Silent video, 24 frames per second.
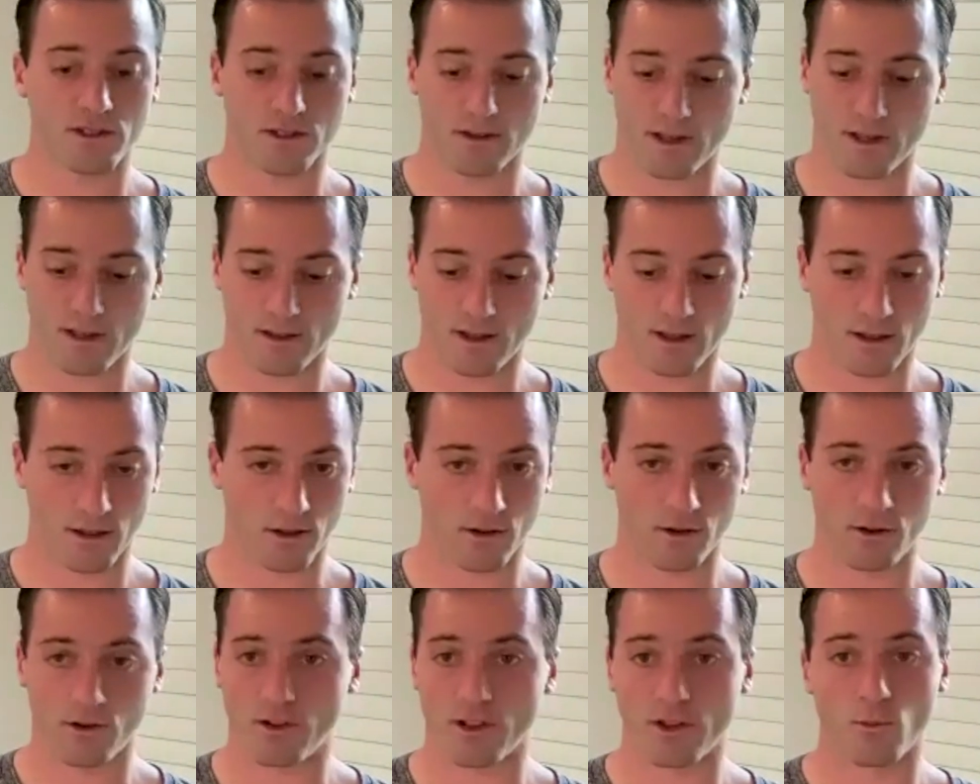And then they
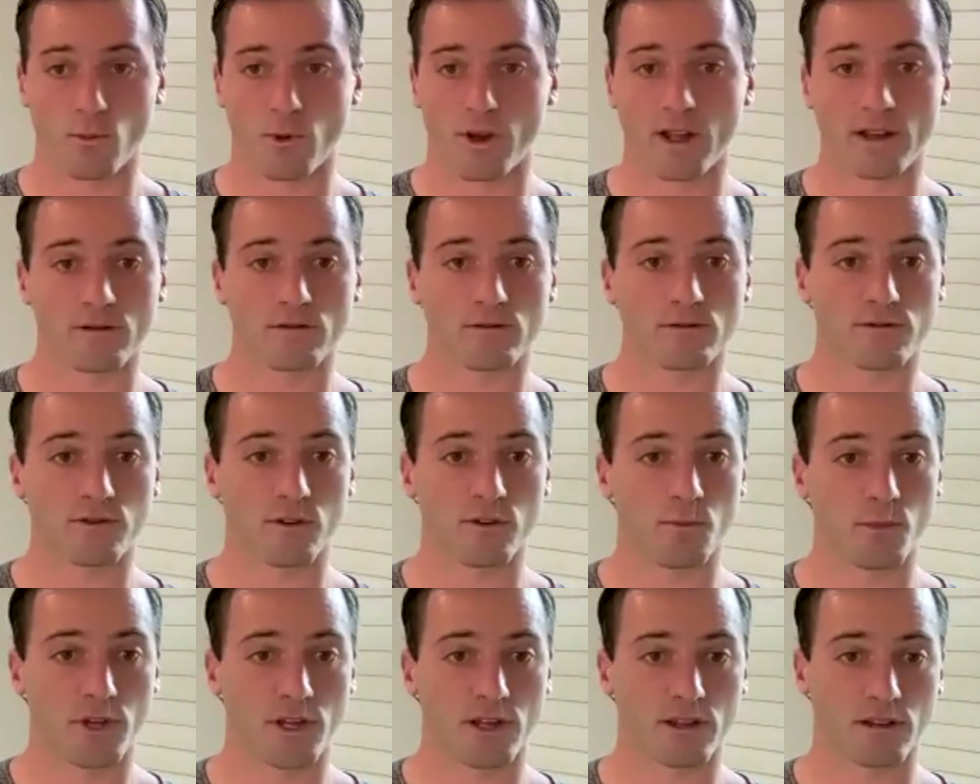literally went
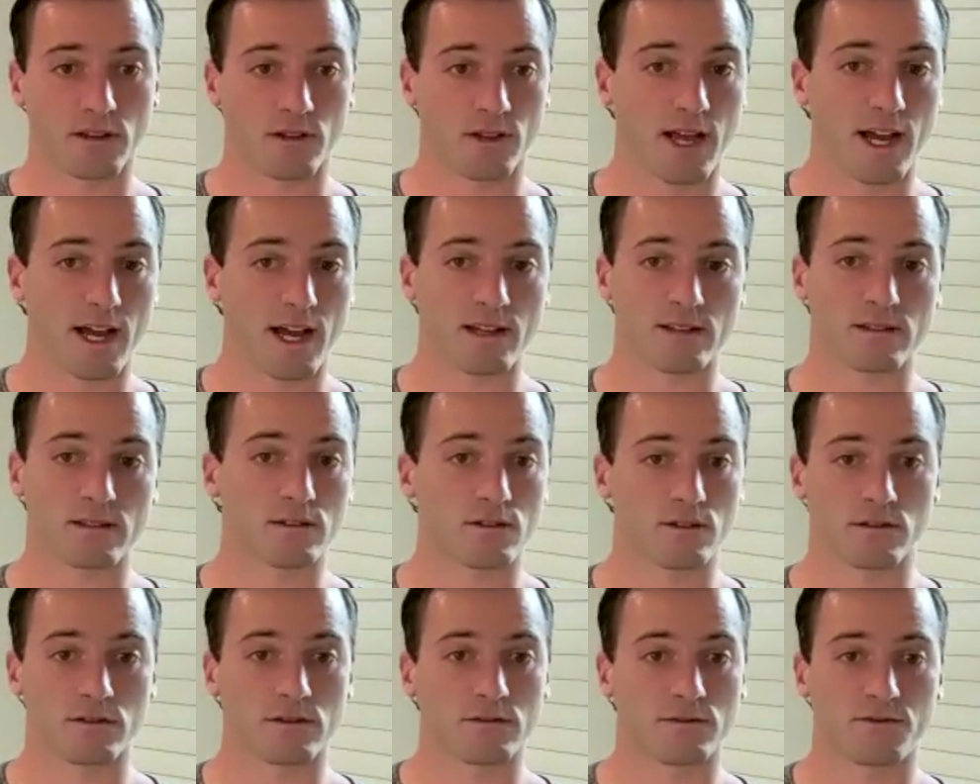from being the last
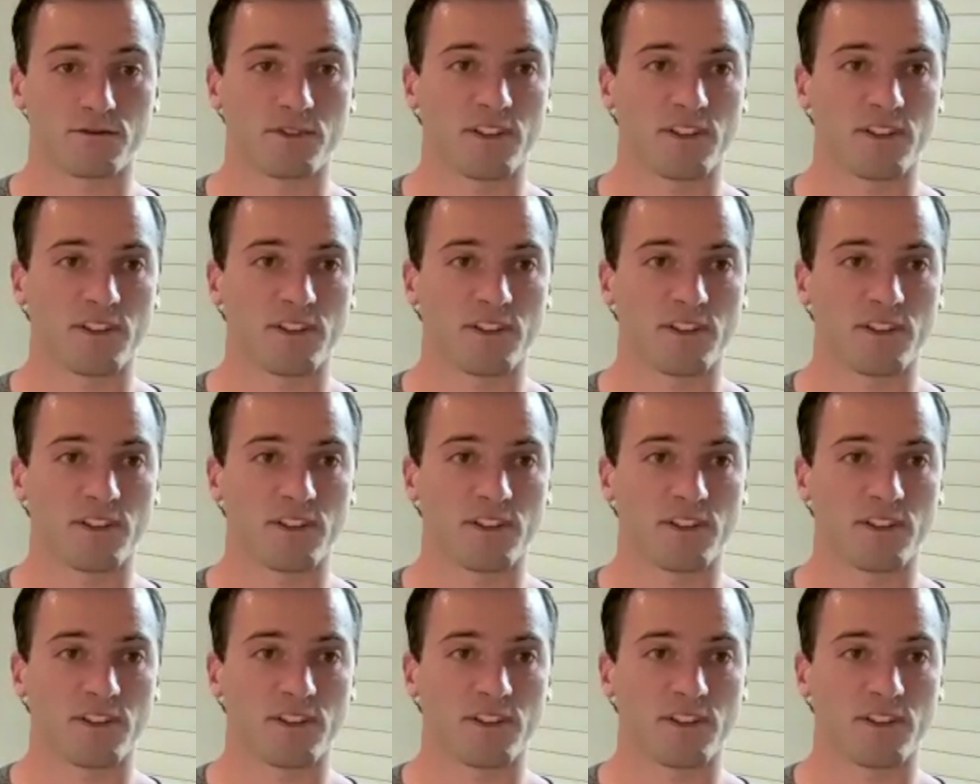or